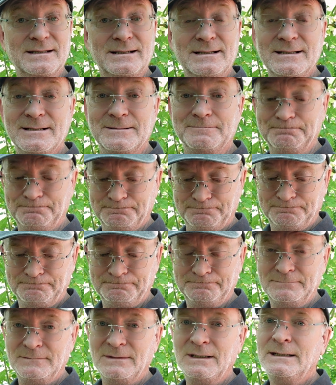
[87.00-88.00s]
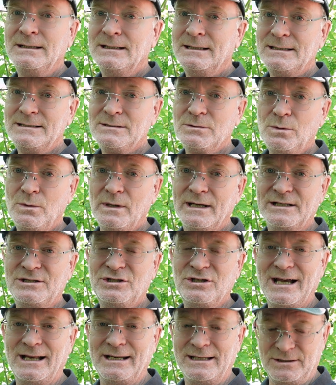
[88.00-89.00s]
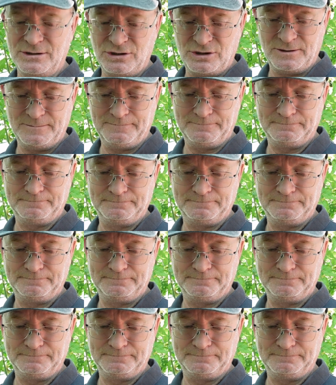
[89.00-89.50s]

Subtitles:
to come is quite a challenge.